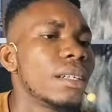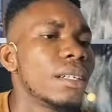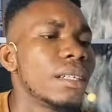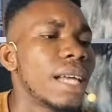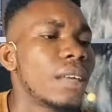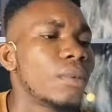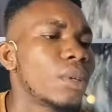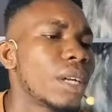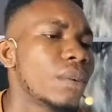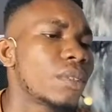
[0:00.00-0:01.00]
That is
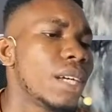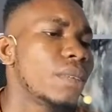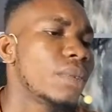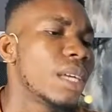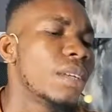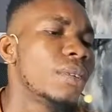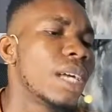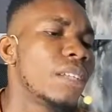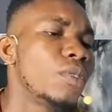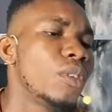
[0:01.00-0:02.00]
what I was trying to tell you,
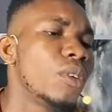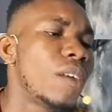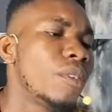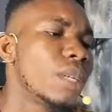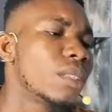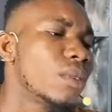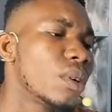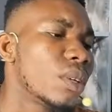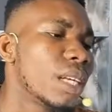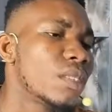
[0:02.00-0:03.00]
that you follow alphabetical
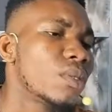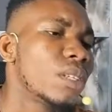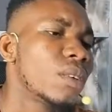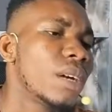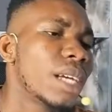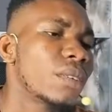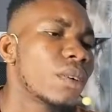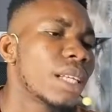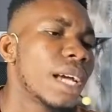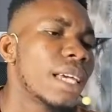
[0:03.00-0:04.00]
order. So the correct
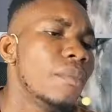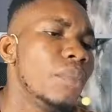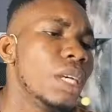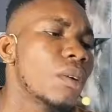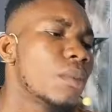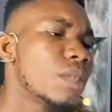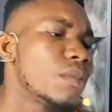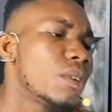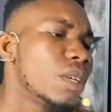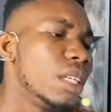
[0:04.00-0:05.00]
order here, B comes
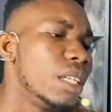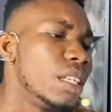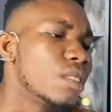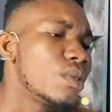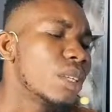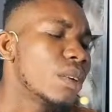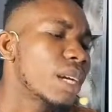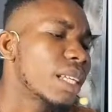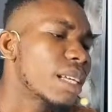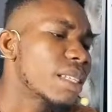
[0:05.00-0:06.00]
before E. So the
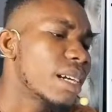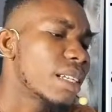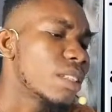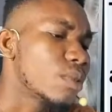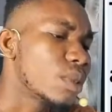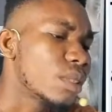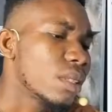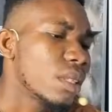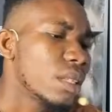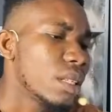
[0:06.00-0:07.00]
correct answer is what?
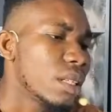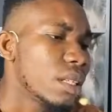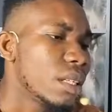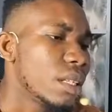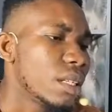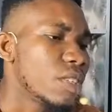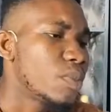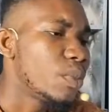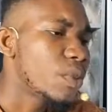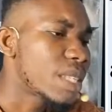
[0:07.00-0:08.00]
Is
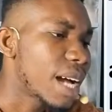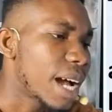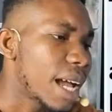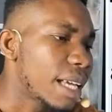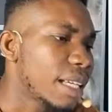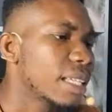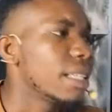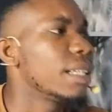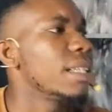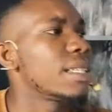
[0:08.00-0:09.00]
butyl
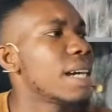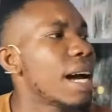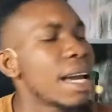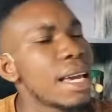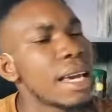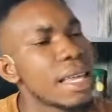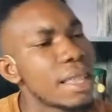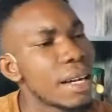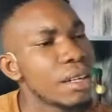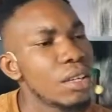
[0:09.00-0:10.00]
ethyl
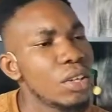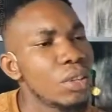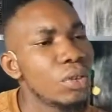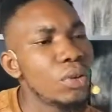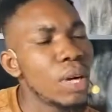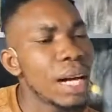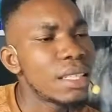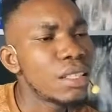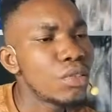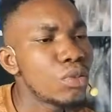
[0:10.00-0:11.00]
ether. You look
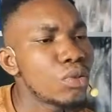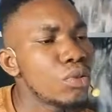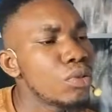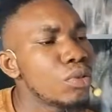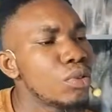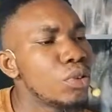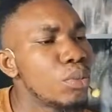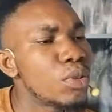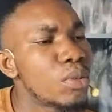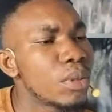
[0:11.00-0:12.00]
at the two
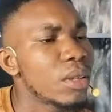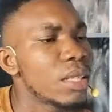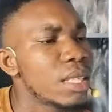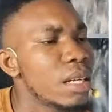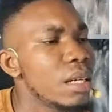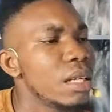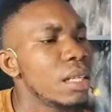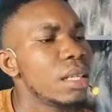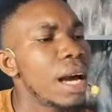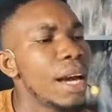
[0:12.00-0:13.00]
groups, because they say
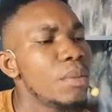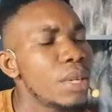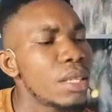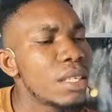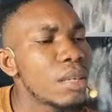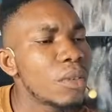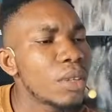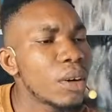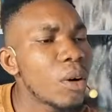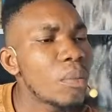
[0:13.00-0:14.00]
the IUPAC name of
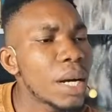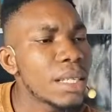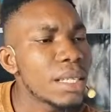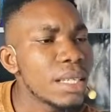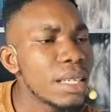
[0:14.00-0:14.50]
the compound C